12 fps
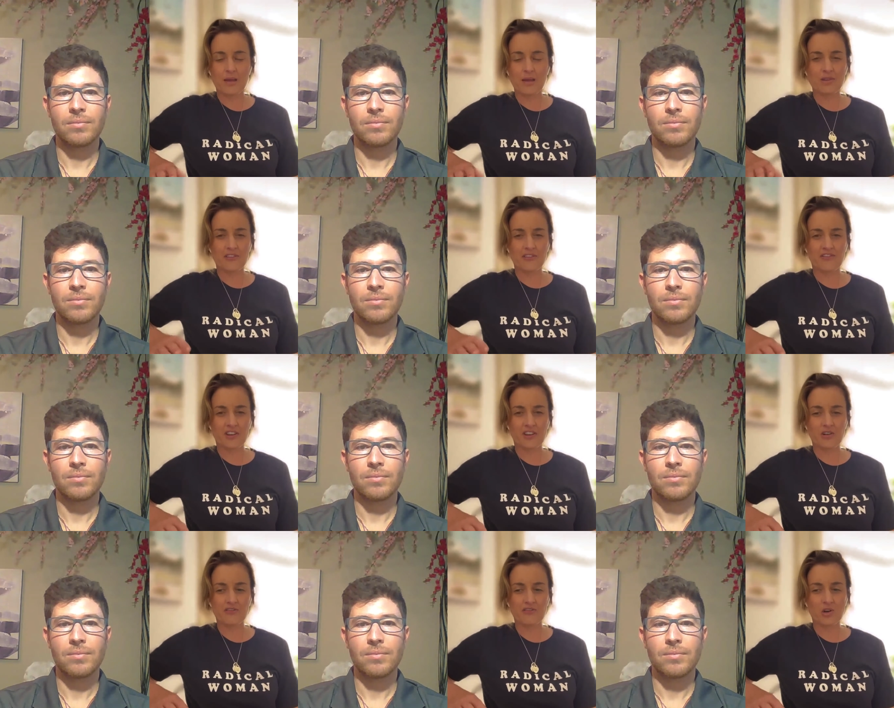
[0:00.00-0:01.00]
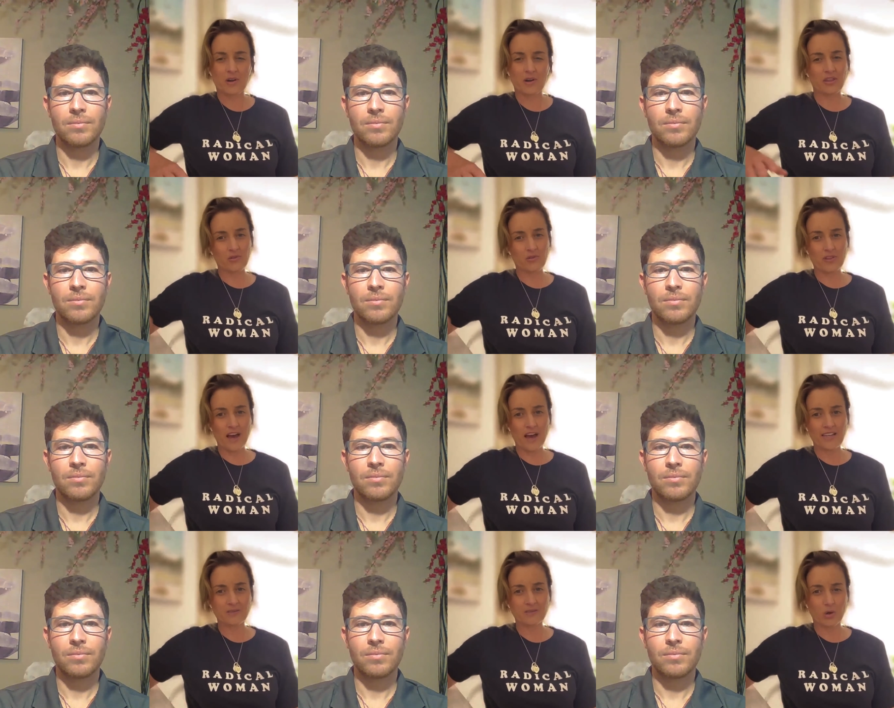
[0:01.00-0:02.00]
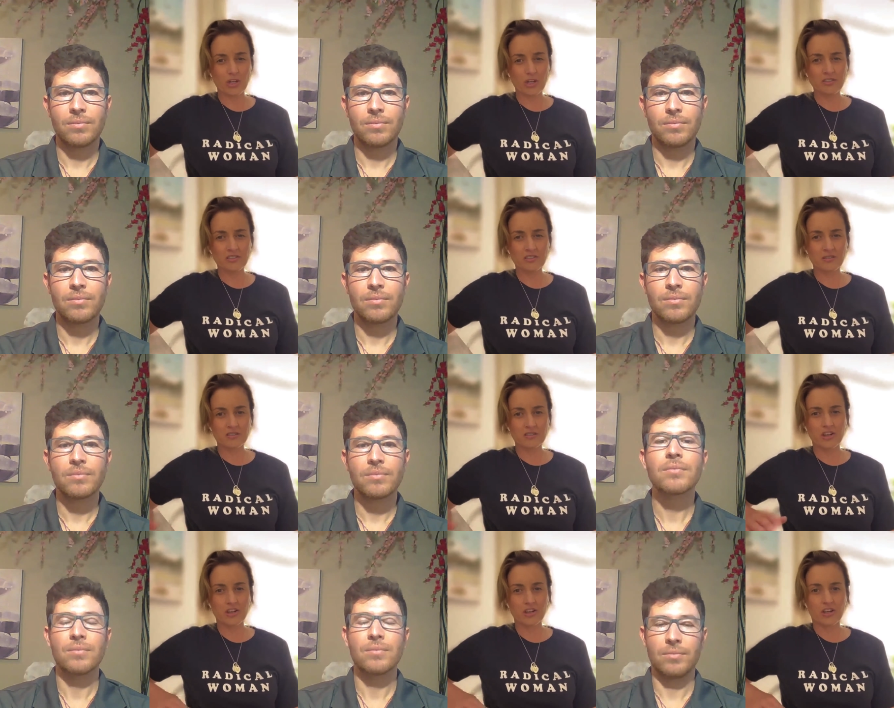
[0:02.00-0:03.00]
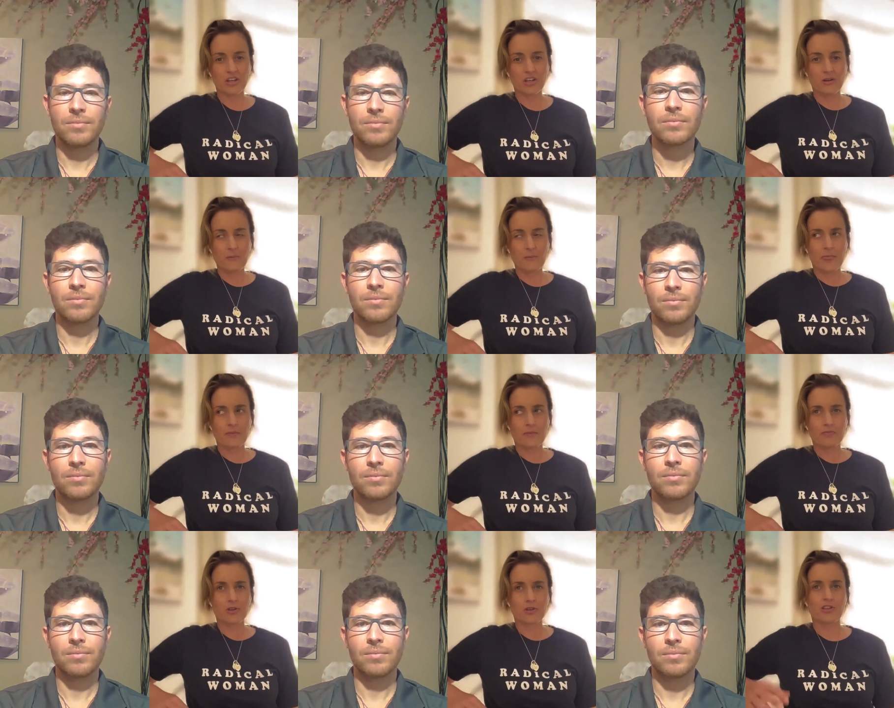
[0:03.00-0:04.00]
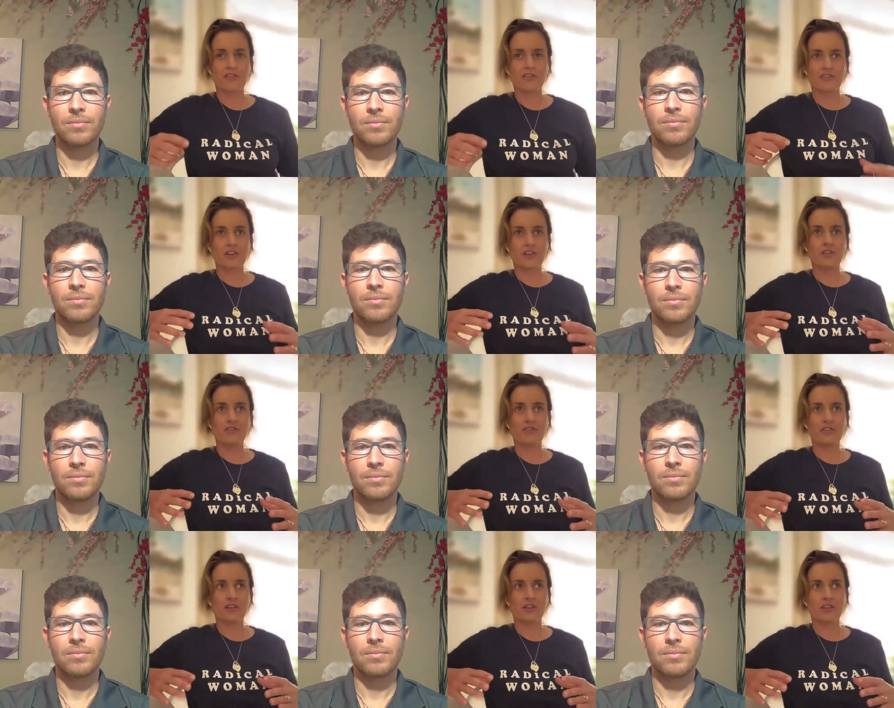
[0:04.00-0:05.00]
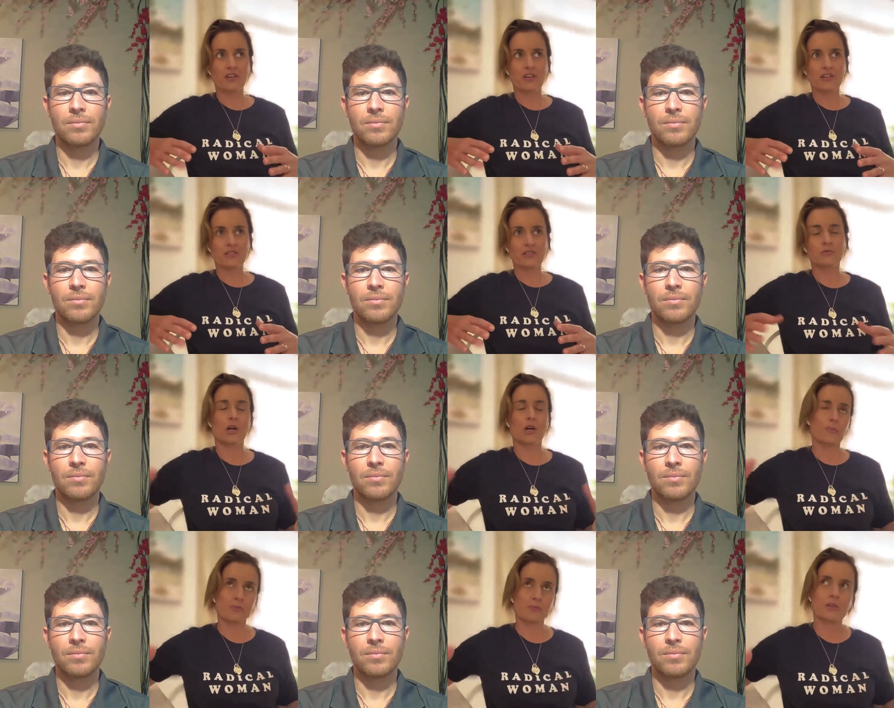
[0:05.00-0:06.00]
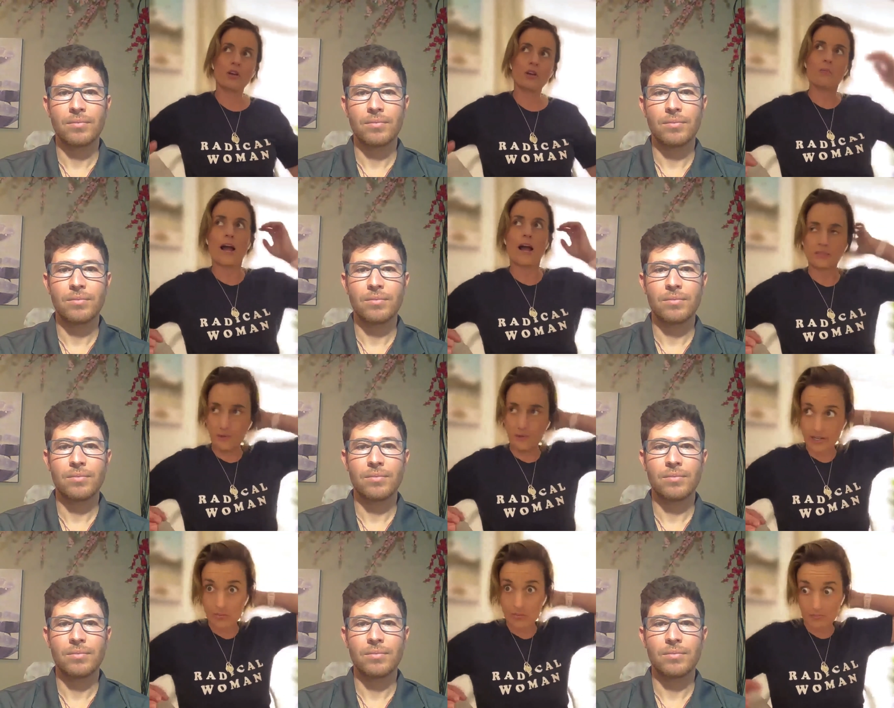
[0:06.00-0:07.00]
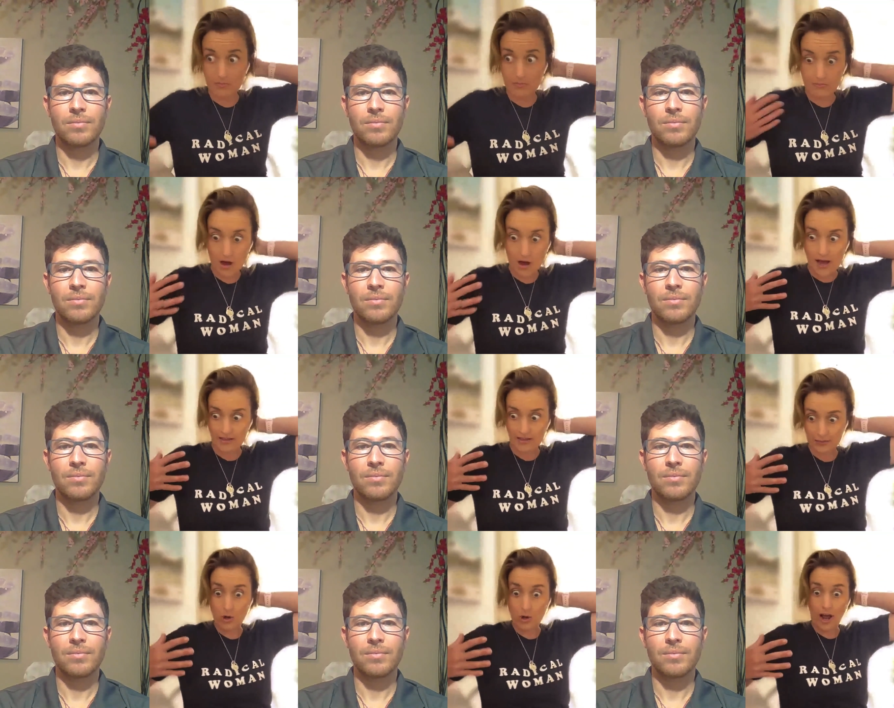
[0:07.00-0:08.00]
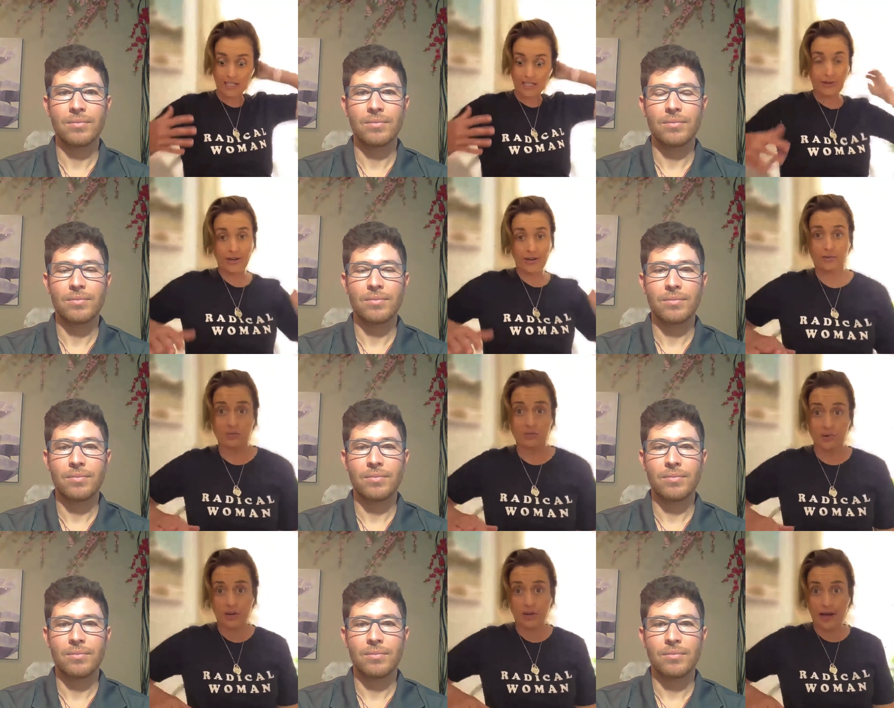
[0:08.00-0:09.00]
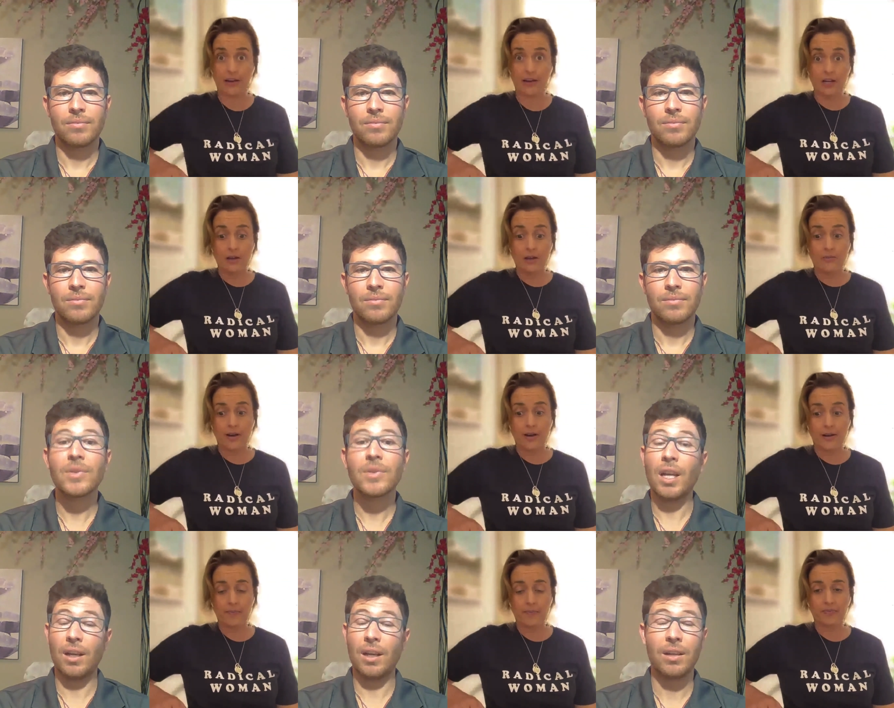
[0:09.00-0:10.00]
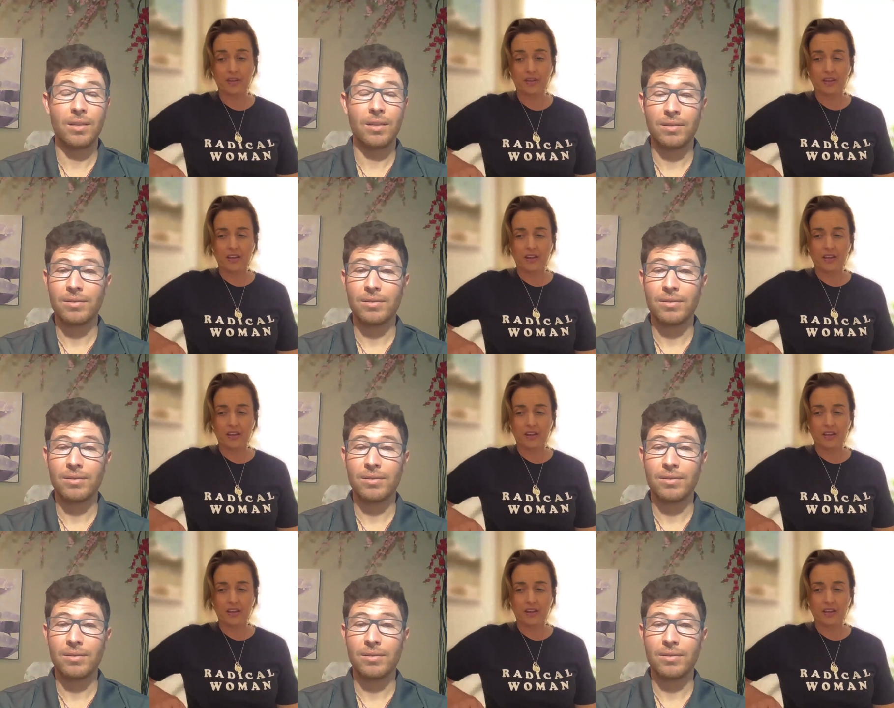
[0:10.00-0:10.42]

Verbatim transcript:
Speaker 1: maybe the fear of going through that is worse. So, you know, the fear of well, not my experience. My what I experienced was pretty bad. But yeah. um,